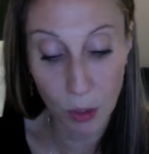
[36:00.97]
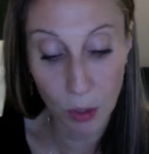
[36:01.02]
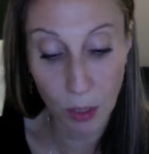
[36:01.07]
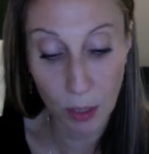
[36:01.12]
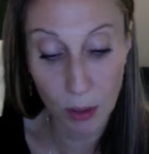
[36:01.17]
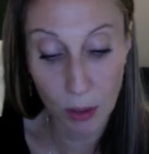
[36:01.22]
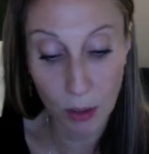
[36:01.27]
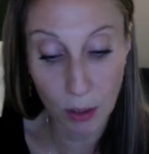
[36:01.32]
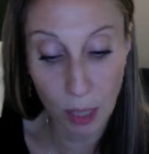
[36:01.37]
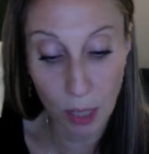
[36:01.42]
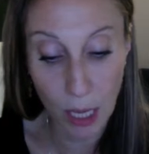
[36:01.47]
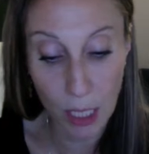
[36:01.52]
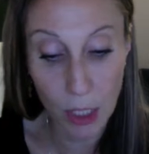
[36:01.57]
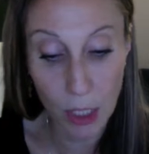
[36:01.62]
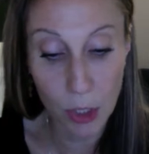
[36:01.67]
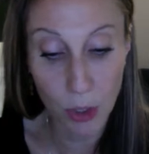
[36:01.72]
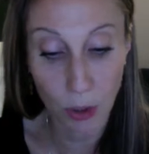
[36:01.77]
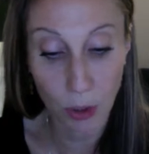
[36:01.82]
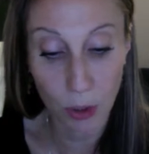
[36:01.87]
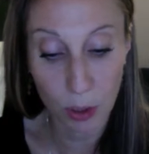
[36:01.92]
to an
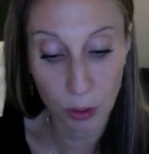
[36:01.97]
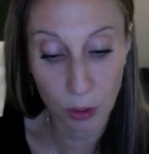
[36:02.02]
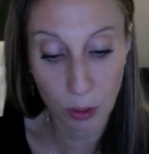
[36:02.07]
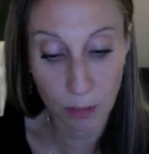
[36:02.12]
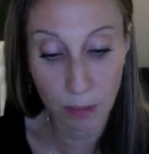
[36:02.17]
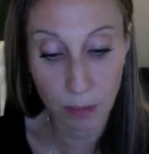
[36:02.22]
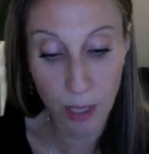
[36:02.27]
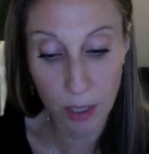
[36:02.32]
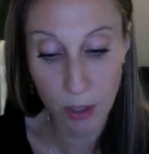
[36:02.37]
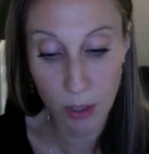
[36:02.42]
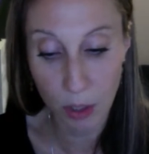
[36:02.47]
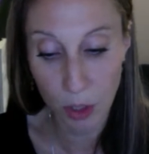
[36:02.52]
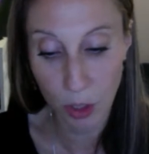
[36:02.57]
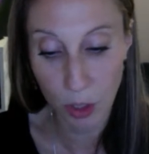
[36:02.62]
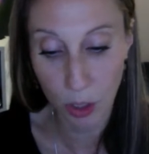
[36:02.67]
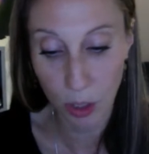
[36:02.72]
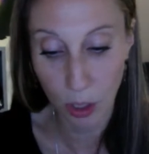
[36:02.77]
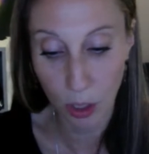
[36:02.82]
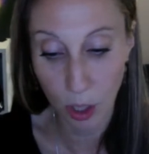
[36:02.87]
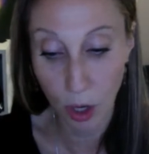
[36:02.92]
angel, to a
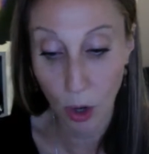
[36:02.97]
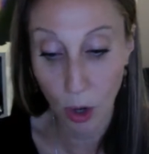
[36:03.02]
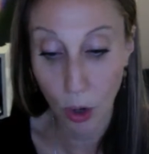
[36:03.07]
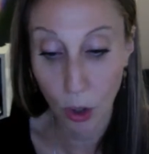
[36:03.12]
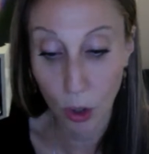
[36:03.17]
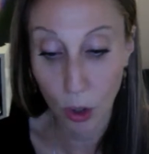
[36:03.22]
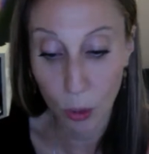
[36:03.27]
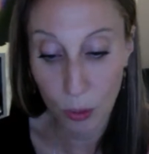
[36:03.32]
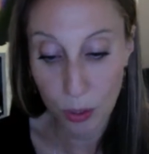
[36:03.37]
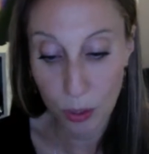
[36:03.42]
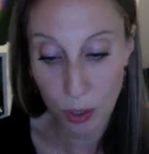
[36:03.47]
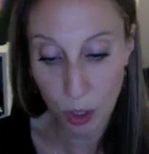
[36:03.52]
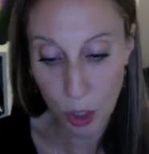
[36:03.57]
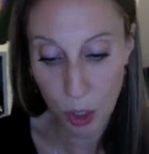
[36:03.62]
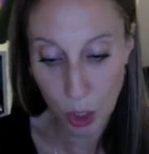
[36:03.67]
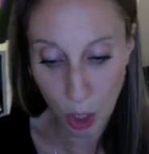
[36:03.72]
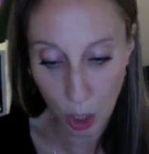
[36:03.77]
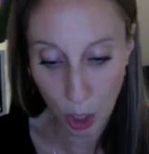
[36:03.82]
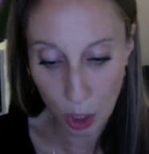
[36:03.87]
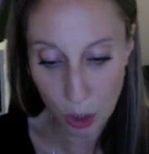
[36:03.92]
messenger who is in
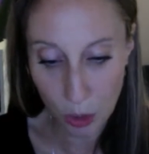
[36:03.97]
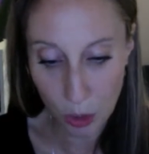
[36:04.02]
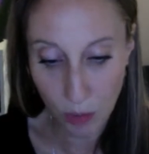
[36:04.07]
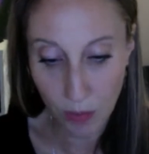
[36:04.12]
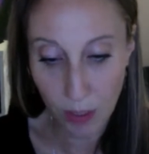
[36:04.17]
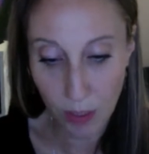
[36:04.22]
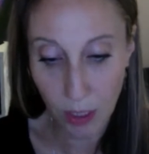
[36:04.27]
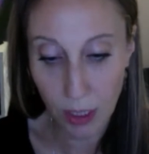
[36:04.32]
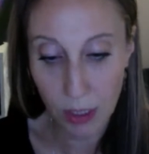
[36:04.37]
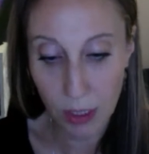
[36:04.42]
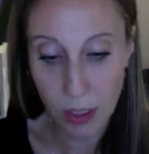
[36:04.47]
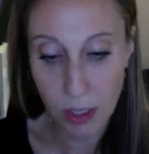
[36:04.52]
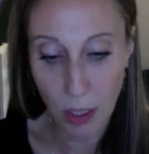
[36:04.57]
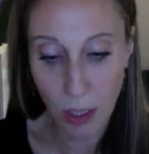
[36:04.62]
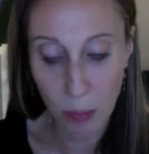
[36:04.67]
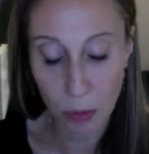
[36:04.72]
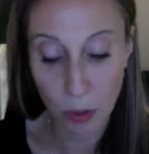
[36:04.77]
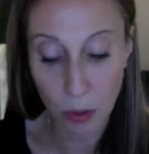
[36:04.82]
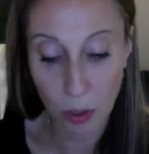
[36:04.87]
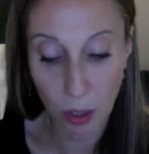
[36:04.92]
charge of the
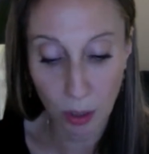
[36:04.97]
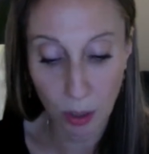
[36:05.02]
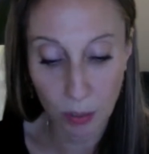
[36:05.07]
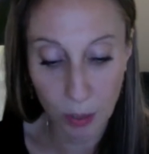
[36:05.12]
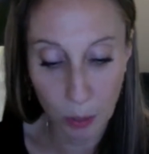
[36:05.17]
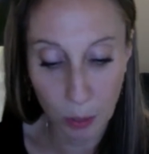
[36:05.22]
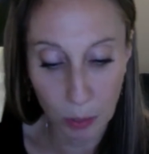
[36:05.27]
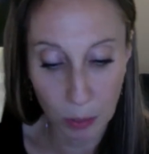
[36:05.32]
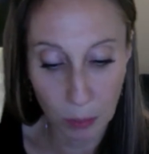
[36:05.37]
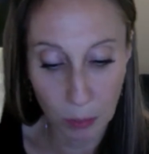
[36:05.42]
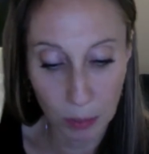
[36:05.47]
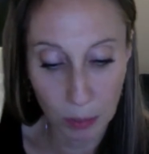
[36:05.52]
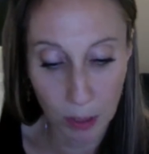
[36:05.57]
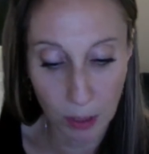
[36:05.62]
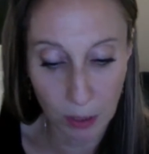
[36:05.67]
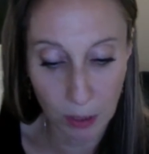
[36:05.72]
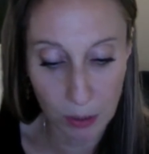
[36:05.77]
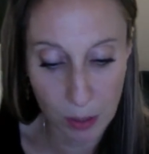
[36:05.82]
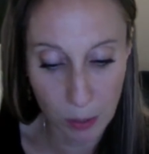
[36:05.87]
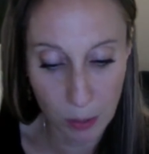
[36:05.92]
conception of human
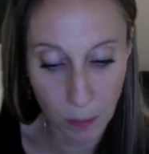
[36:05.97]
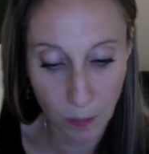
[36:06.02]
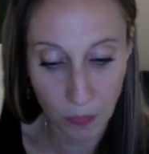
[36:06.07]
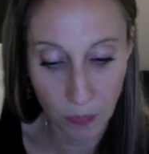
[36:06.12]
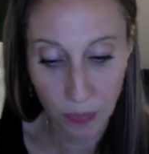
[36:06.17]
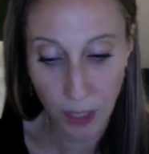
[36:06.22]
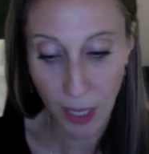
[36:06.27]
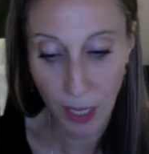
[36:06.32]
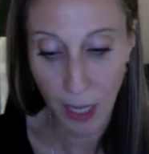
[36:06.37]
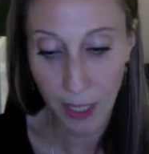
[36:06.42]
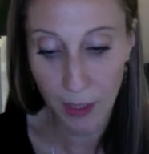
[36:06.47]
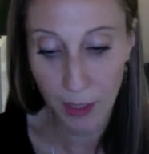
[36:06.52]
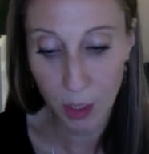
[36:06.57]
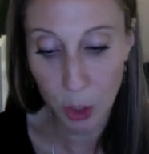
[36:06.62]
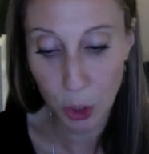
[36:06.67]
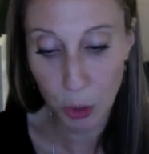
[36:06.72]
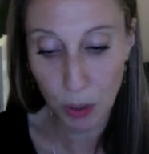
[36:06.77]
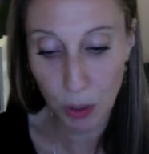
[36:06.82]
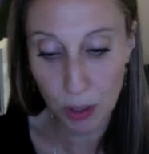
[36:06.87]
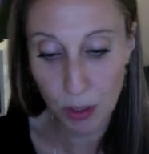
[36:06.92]
beings and
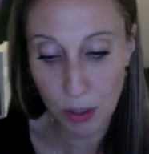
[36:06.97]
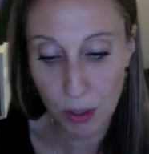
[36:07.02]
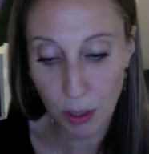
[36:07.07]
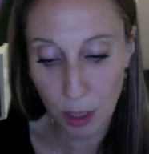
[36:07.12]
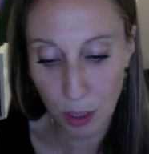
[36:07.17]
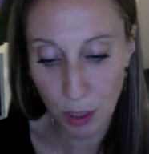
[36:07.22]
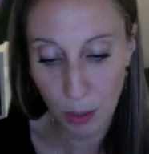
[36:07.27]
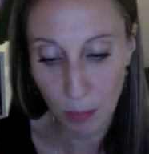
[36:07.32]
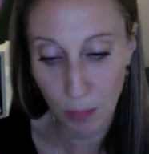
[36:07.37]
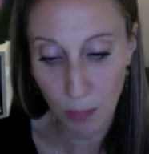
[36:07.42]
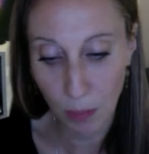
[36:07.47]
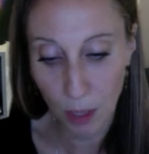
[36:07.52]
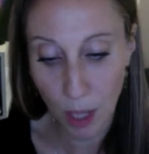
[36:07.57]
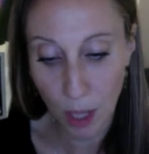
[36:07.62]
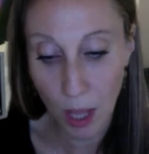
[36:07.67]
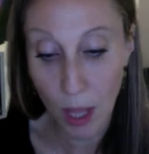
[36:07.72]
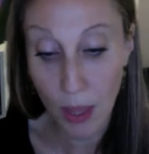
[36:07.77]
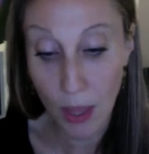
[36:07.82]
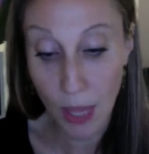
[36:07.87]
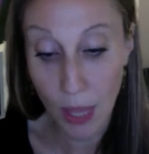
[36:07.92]
entrusts to him
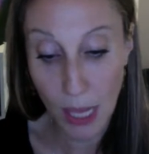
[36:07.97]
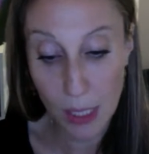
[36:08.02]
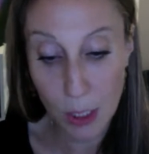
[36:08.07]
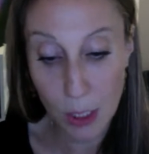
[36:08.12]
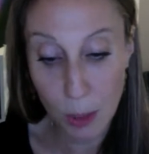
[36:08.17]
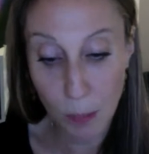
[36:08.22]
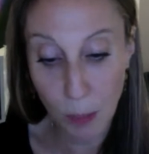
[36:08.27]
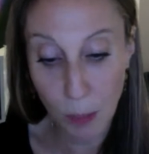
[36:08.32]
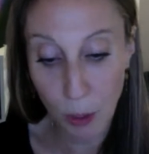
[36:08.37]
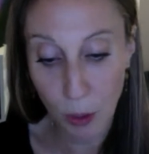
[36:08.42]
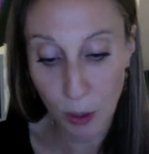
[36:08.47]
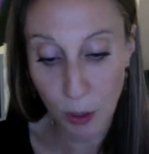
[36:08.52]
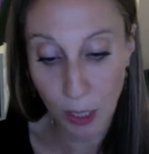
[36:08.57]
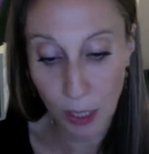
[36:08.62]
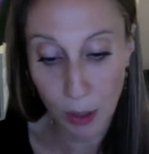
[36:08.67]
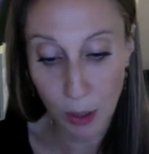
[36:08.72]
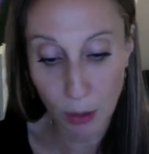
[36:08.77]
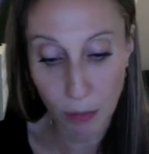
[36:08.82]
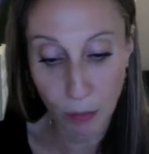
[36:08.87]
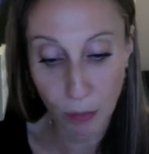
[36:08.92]
that spirit
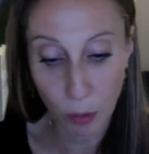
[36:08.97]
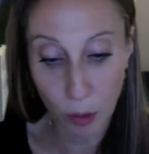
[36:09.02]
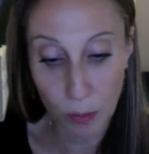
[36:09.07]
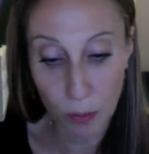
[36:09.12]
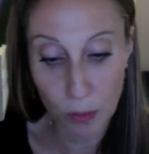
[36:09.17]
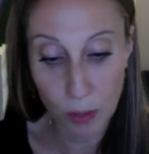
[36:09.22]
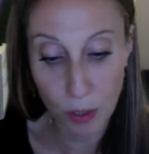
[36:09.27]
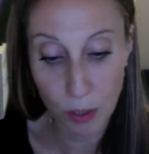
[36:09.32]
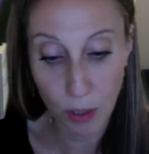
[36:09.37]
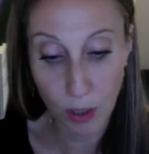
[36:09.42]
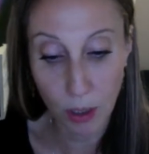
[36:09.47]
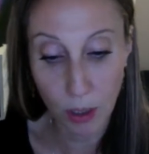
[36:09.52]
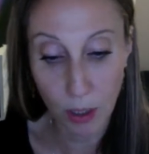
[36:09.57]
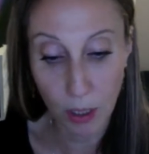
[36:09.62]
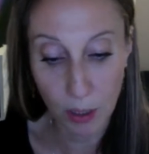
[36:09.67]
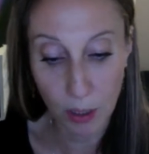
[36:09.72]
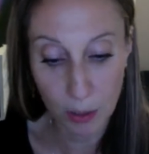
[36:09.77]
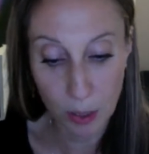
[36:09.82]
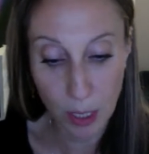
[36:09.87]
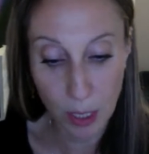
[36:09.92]
and informs
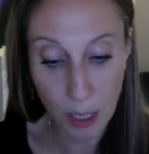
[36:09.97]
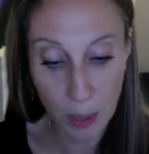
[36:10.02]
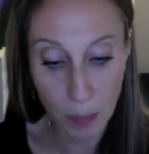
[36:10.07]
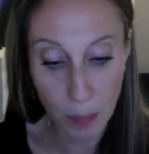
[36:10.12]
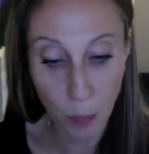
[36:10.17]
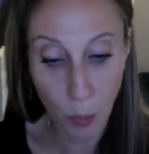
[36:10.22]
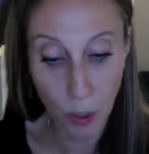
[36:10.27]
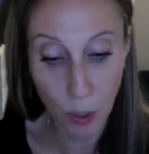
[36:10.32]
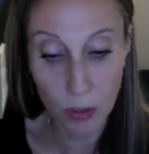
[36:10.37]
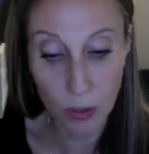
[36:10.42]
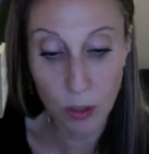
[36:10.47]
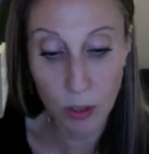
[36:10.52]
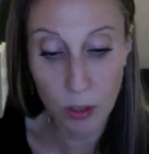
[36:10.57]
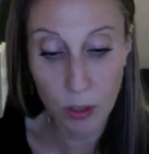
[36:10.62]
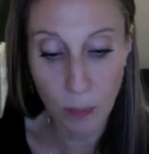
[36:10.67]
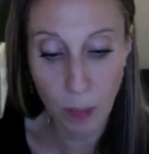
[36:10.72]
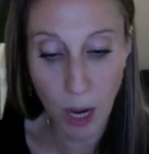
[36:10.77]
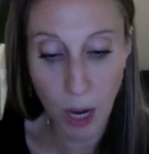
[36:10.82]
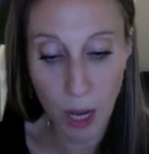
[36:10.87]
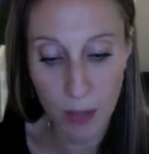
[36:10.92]
him where to
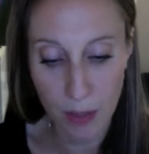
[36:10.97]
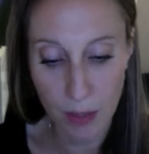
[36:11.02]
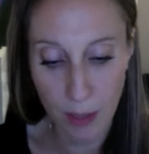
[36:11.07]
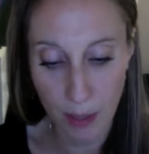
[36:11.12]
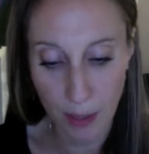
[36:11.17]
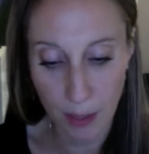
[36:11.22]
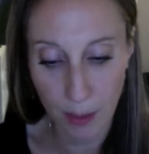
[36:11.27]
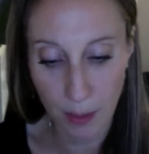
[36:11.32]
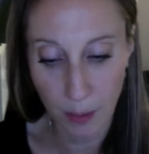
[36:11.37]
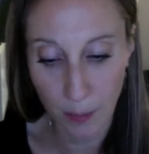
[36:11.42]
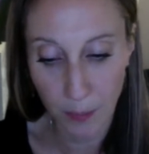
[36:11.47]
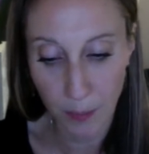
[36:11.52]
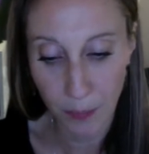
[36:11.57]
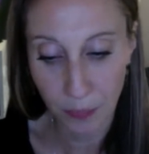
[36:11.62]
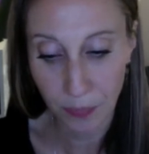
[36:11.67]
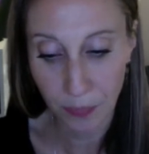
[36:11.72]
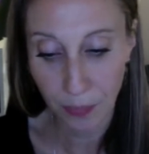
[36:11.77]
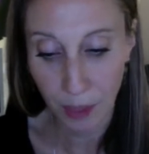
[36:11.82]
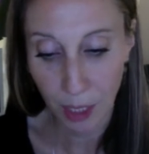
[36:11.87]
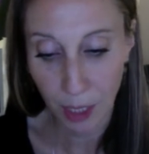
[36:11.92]
deposit it,
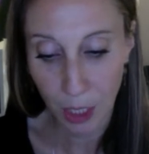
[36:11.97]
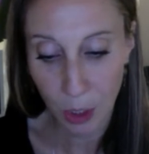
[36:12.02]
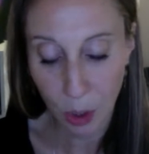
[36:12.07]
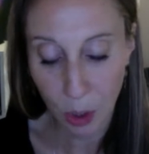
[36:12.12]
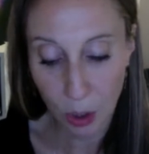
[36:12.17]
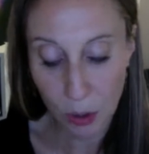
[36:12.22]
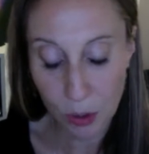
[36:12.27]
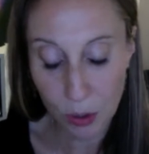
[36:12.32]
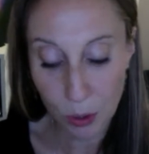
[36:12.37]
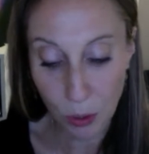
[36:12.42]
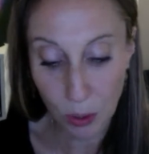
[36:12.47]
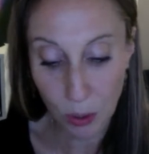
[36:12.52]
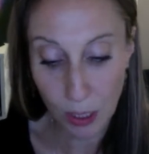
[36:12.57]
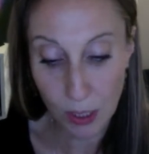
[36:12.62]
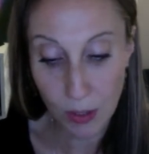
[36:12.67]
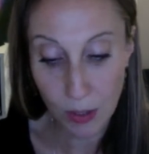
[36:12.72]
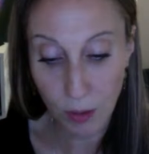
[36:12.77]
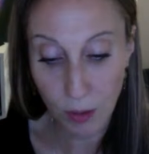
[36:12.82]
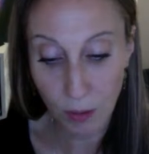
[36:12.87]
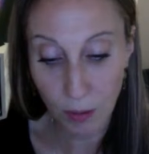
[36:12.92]
and also
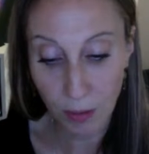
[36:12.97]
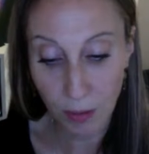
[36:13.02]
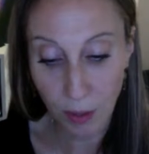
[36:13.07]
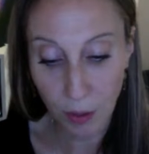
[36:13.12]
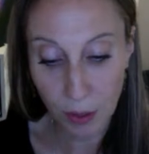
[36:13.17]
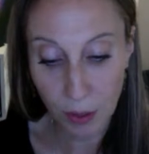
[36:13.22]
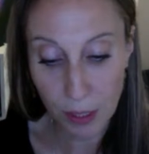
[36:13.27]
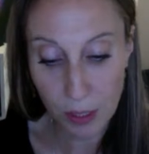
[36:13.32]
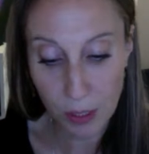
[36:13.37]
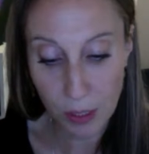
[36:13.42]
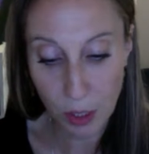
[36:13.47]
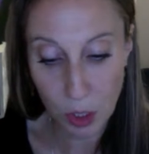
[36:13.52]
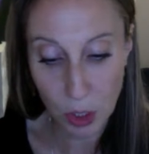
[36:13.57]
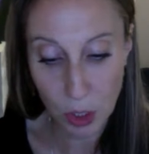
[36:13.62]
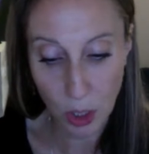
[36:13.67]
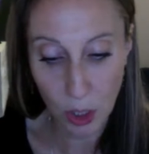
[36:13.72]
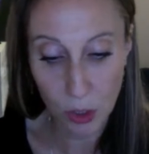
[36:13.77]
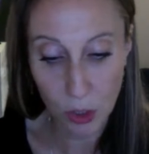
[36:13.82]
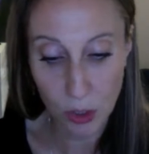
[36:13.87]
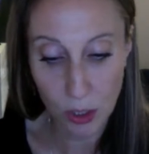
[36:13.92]
lays various
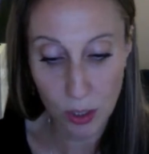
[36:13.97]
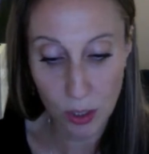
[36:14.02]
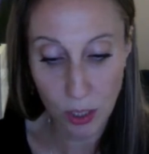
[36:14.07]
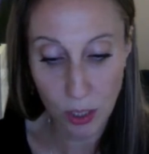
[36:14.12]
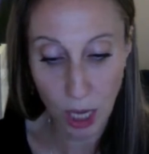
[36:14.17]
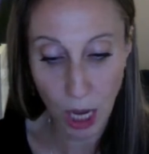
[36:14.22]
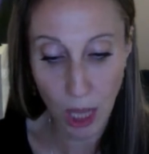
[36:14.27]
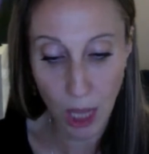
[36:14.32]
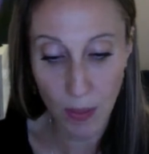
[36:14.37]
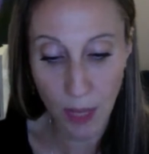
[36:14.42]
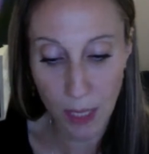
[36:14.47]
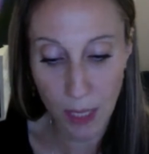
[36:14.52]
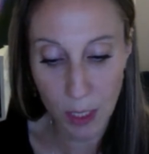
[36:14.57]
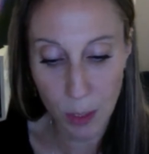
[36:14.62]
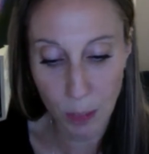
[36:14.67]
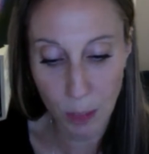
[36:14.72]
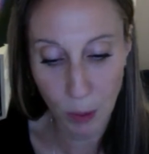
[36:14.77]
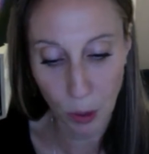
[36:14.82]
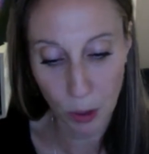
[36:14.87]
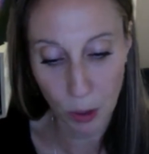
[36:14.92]
injunctions on that
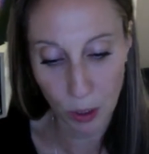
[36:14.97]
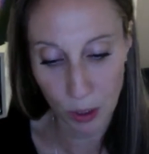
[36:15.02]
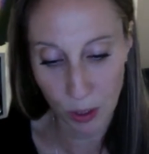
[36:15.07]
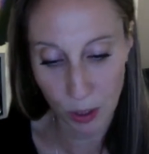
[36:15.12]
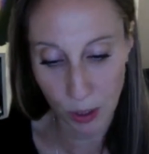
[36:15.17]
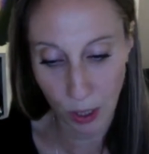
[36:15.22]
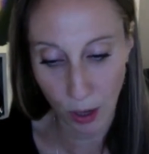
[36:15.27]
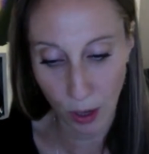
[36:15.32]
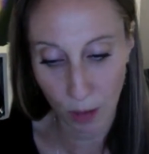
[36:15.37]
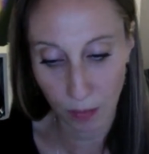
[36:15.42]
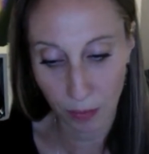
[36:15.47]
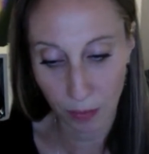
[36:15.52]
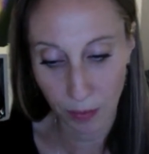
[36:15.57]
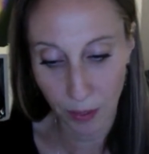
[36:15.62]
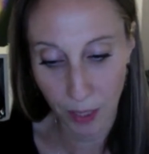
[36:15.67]
spirit itself.